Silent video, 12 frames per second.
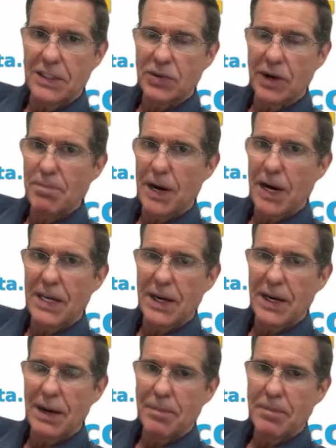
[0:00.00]
So
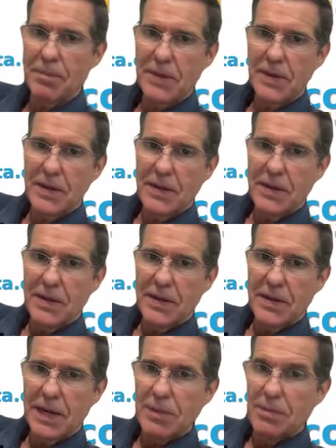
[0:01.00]

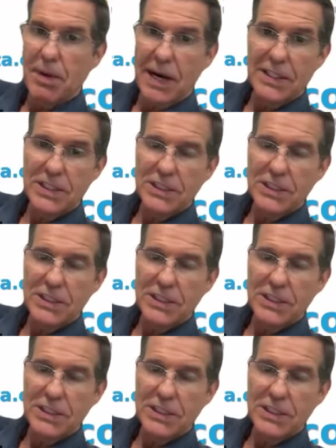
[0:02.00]
I've been buying